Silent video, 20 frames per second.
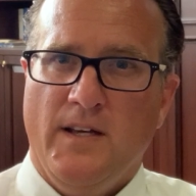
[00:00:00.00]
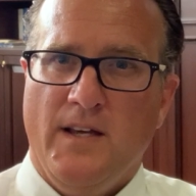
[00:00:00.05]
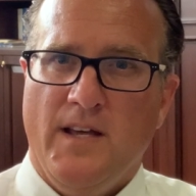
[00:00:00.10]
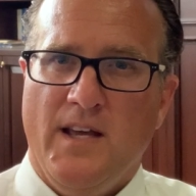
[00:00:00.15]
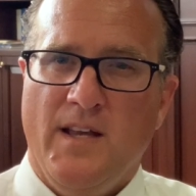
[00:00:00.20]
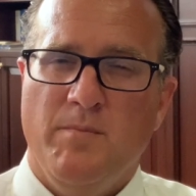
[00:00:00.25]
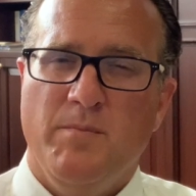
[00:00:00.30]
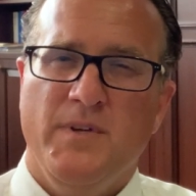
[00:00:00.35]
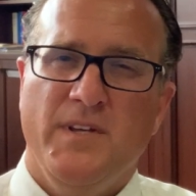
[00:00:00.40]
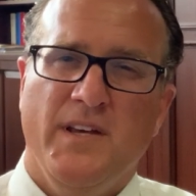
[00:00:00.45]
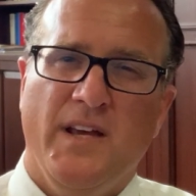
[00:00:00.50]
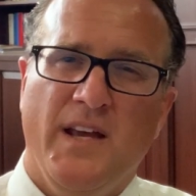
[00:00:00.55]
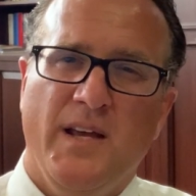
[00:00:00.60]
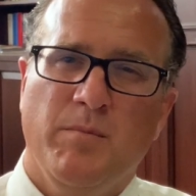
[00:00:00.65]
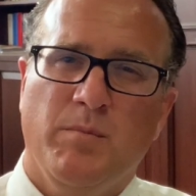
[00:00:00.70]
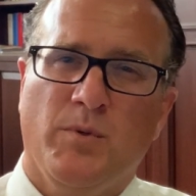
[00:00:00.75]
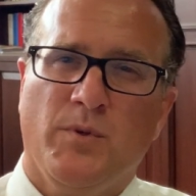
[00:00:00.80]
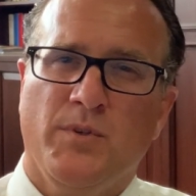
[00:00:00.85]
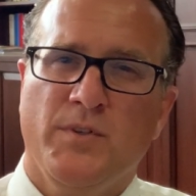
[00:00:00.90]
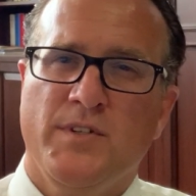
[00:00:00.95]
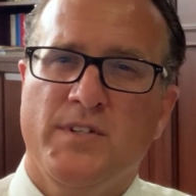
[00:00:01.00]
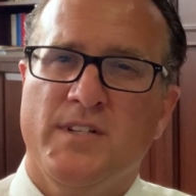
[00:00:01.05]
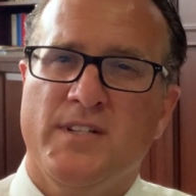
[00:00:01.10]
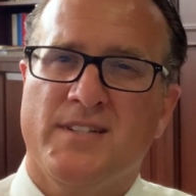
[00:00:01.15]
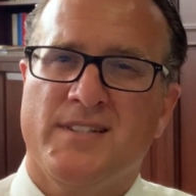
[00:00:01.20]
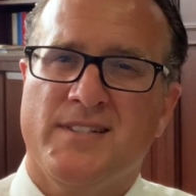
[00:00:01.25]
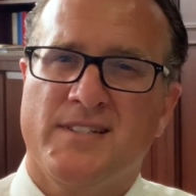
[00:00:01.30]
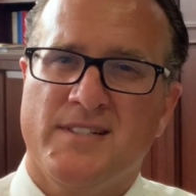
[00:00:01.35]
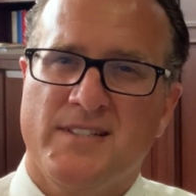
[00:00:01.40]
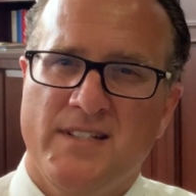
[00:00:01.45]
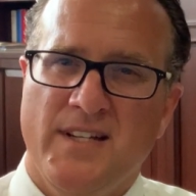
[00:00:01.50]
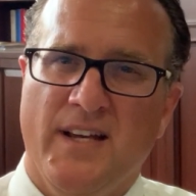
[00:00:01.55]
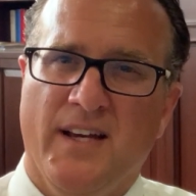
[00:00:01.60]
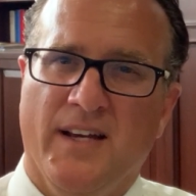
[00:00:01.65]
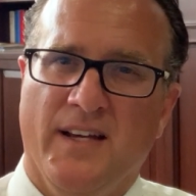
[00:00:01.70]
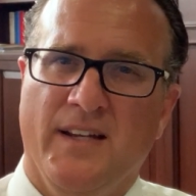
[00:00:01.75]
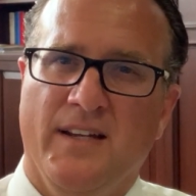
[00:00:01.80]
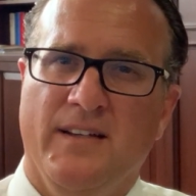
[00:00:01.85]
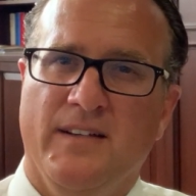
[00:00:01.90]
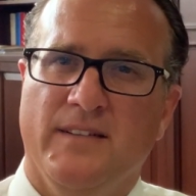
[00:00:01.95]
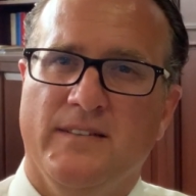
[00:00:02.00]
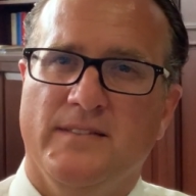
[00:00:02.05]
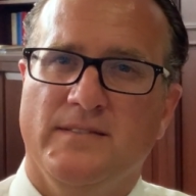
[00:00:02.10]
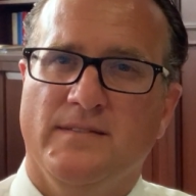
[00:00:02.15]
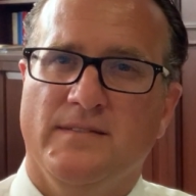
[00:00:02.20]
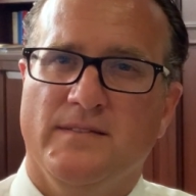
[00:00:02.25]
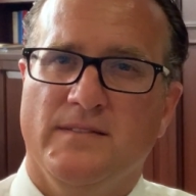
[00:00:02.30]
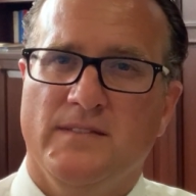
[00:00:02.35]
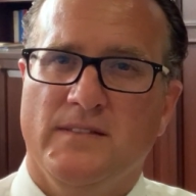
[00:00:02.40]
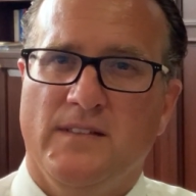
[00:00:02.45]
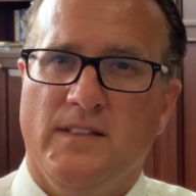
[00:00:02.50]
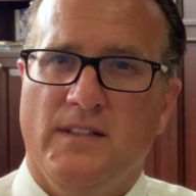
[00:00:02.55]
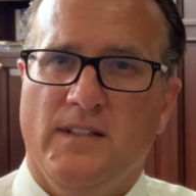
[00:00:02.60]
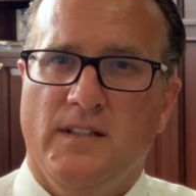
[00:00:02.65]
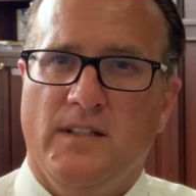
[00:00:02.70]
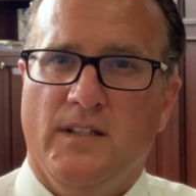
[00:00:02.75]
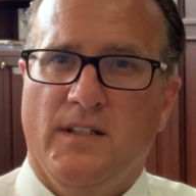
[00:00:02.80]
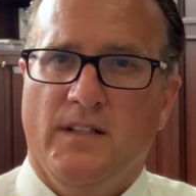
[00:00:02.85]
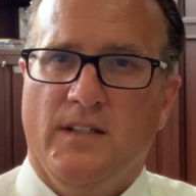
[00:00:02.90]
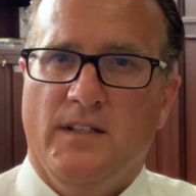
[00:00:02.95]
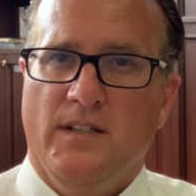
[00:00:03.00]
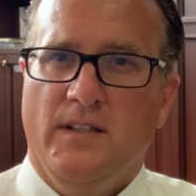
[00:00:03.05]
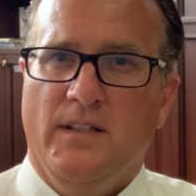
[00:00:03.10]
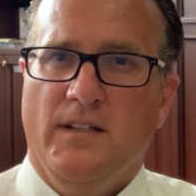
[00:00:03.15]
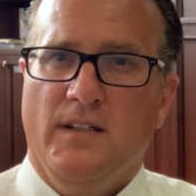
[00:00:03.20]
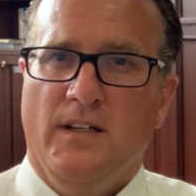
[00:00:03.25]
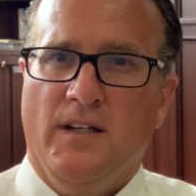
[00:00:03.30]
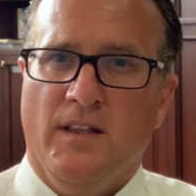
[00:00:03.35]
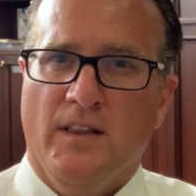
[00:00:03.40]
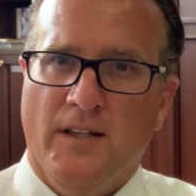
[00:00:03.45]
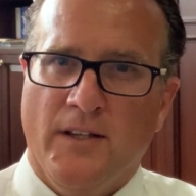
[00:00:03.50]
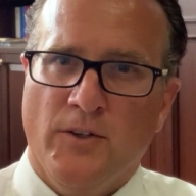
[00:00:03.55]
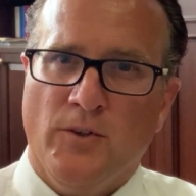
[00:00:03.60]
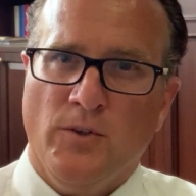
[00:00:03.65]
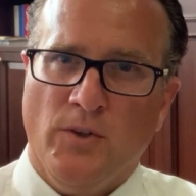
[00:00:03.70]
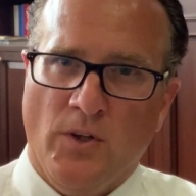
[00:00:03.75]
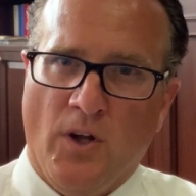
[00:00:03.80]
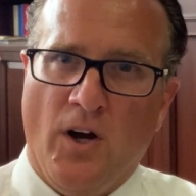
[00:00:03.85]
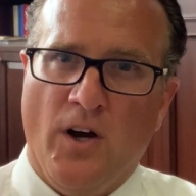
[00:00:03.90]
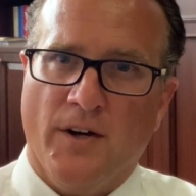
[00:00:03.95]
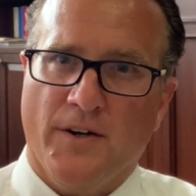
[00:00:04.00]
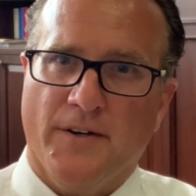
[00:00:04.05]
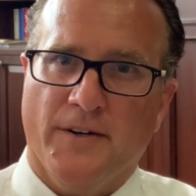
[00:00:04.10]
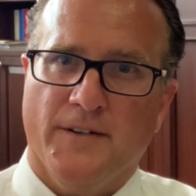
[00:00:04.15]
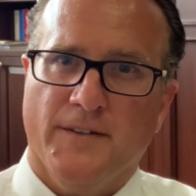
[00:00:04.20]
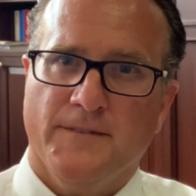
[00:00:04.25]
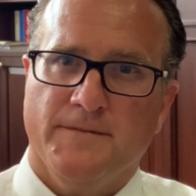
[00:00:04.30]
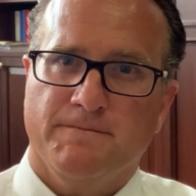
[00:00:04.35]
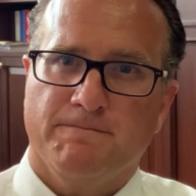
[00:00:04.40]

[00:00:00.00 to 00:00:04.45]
and be able to stay a little longer.